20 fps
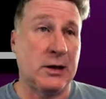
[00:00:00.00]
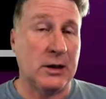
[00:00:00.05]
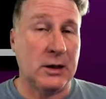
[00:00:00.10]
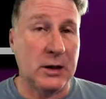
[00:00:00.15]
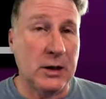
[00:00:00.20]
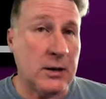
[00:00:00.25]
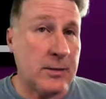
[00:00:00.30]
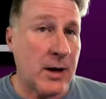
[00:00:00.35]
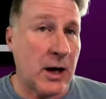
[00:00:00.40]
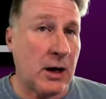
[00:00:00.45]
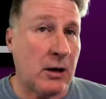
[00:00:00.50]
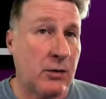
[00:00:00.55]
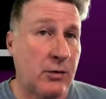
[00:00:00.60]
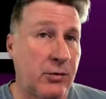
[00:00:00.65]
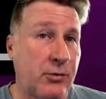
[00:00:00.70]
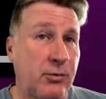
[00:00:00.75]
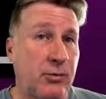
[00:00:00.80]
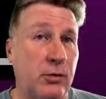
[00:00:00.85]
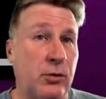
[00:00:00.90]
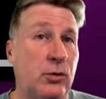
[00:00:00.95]
email
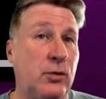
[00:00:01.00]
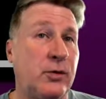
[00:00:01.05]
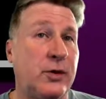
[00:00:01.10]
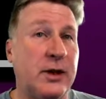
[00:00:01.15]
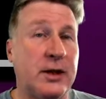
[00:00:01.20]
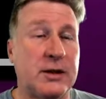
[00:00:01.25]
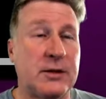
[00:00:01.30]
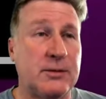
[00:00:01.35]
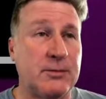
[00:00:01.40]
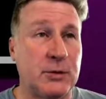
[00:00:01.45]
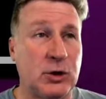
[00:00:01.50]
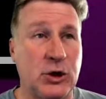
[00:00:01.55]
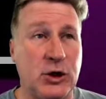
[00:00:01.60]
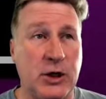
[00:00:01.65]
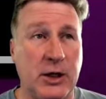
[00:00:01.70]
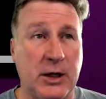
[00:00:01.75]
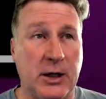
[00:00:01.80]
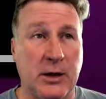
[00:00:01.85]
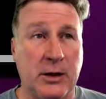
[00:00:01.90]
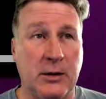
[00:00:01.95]
through this
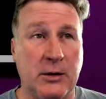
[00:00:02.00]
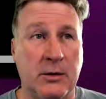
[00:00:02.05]
machine.